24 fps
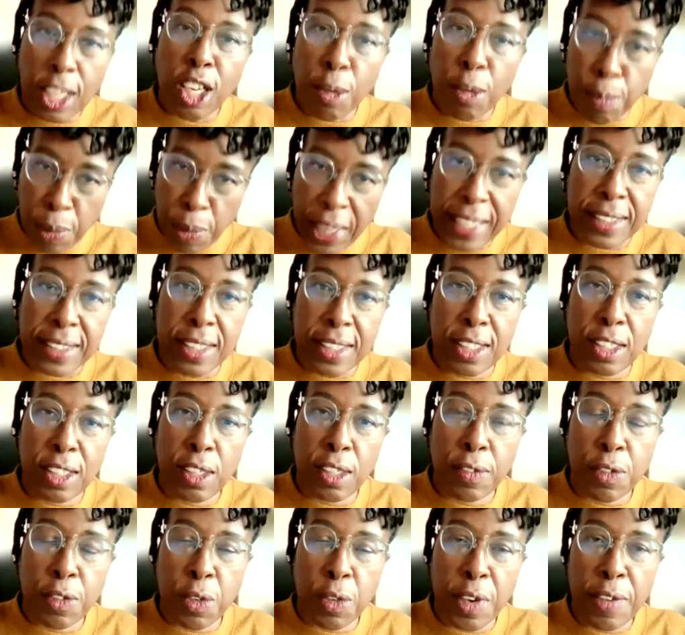complexity
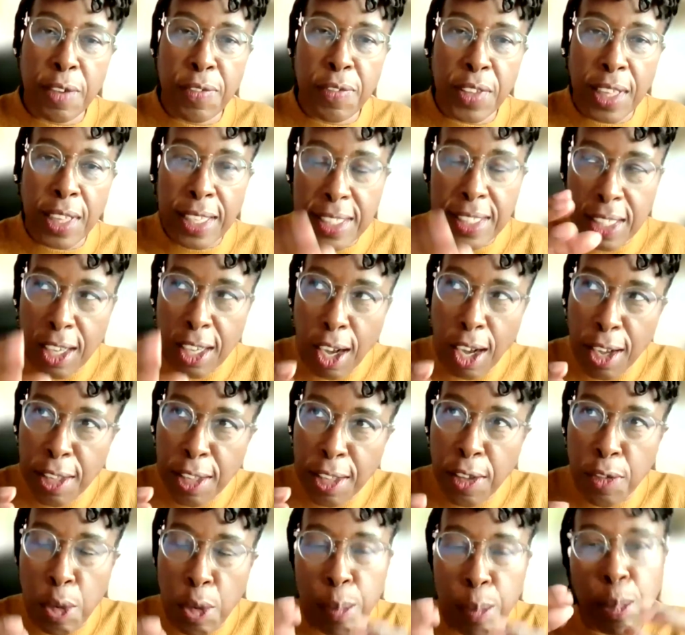of grief. And there's a
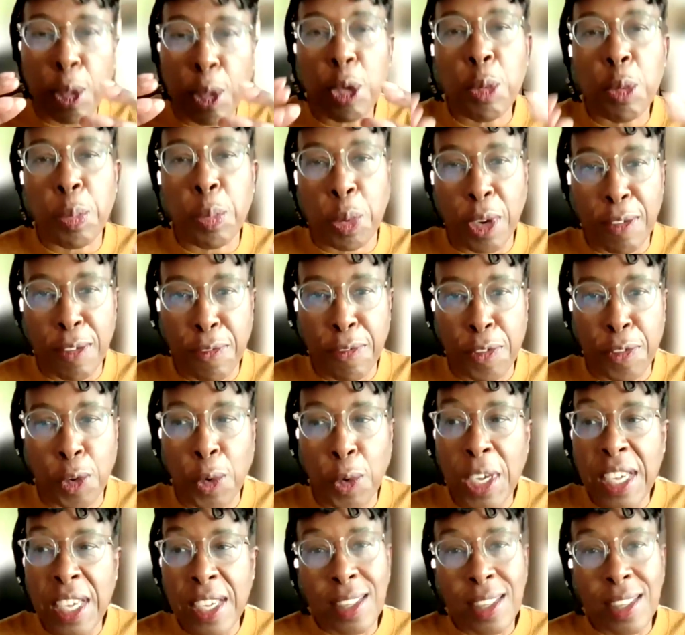kind of a blueprint
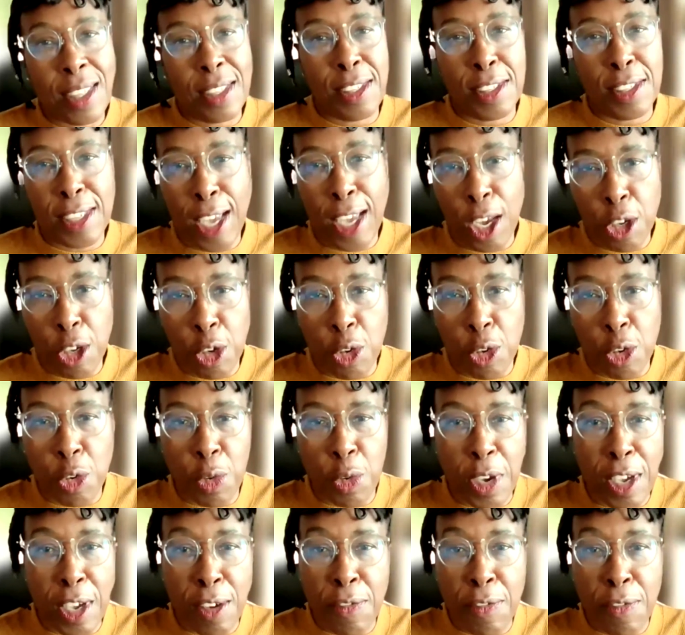for this is how you
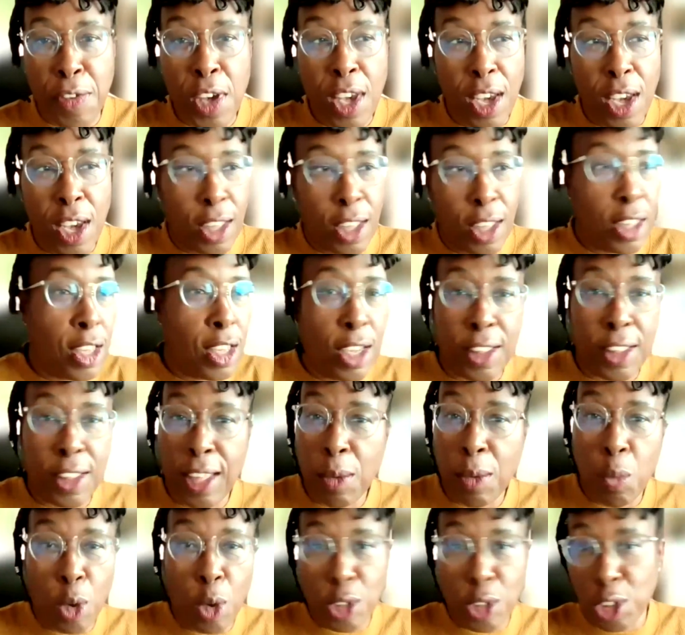grieve. Uh, and
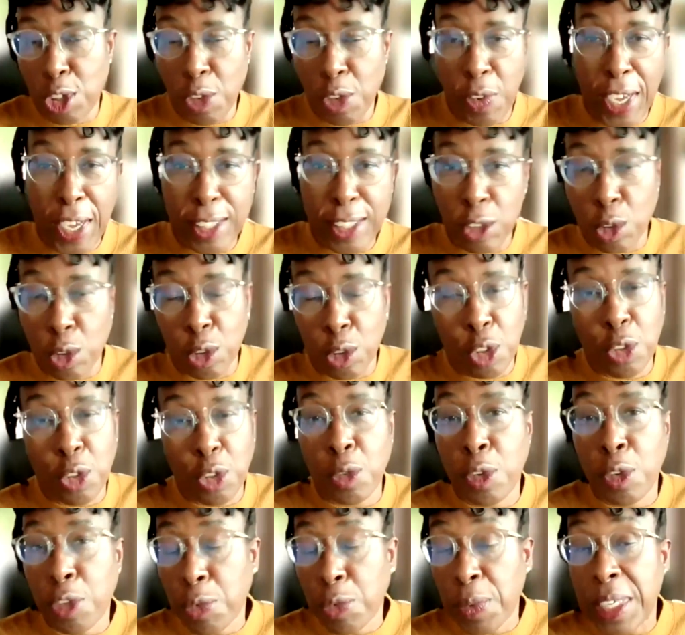then once you've had your two
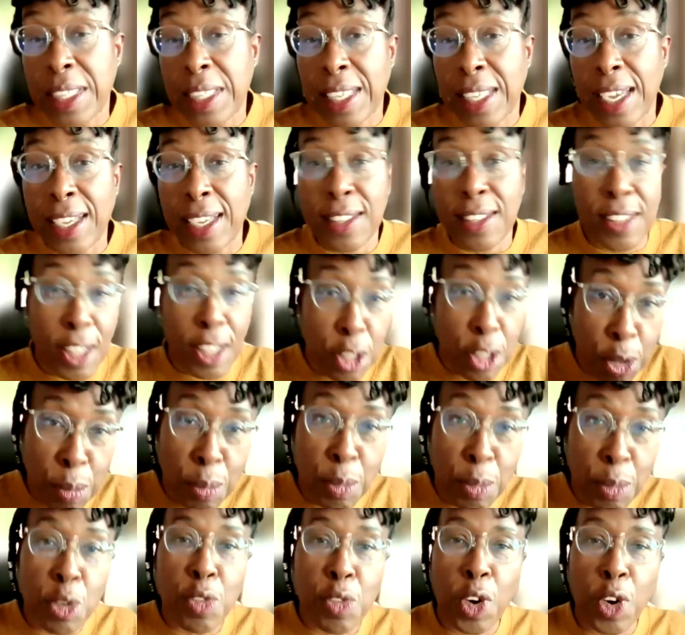or three days, then you
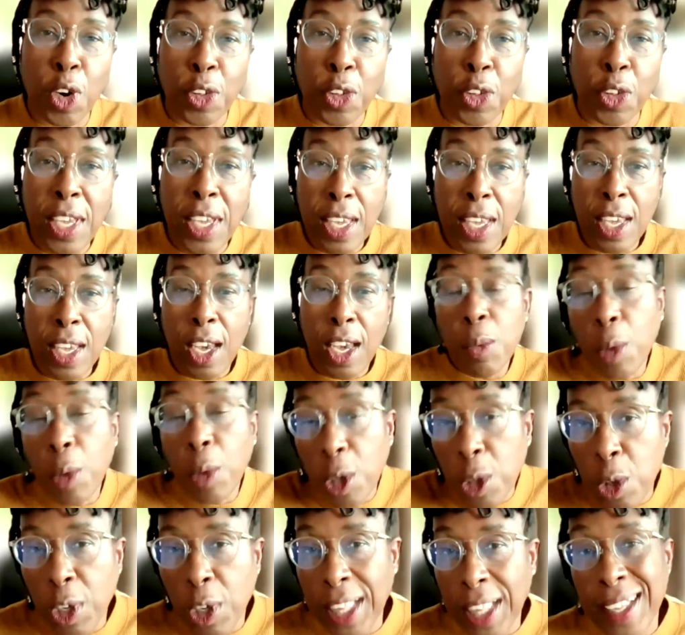move on. And
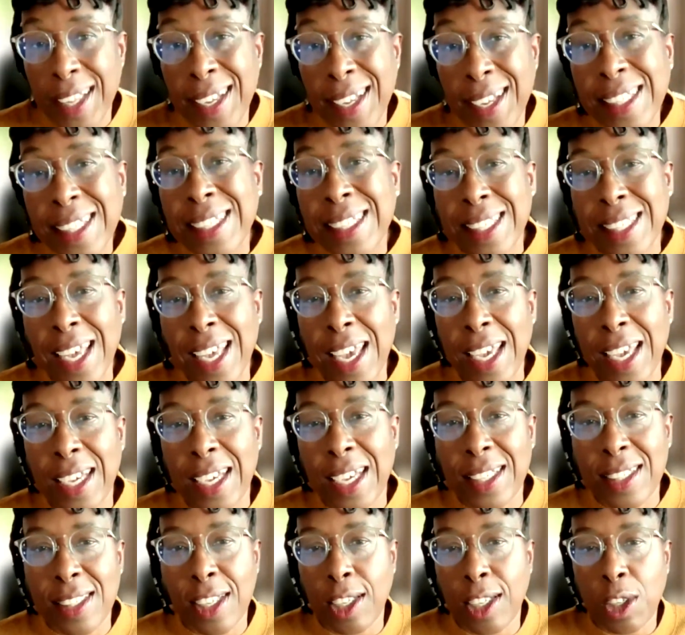what you're clearly saying
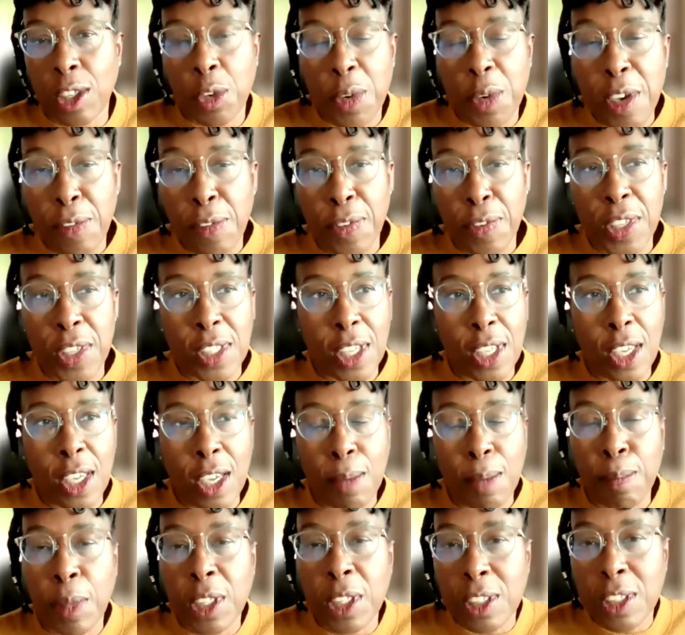is that grief is a,
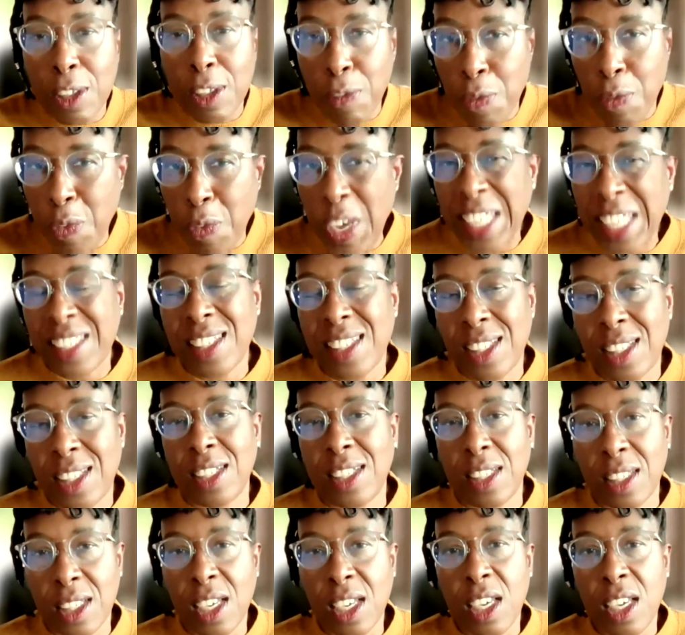a
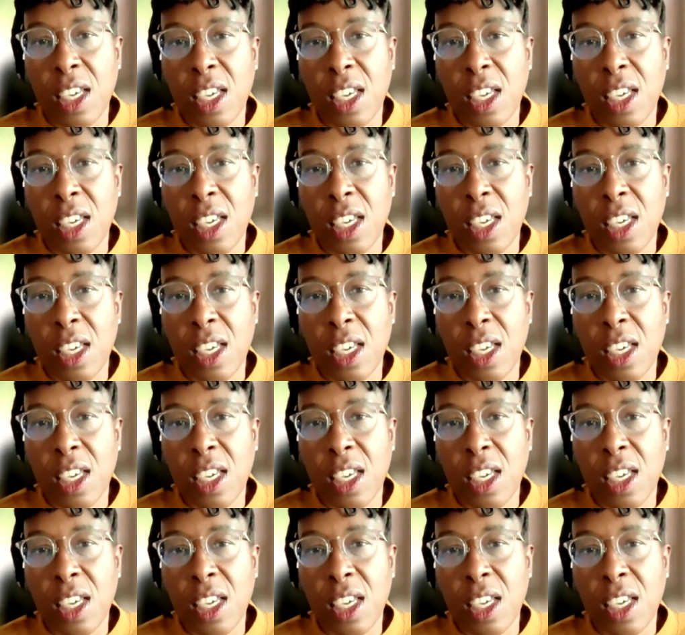multifaceted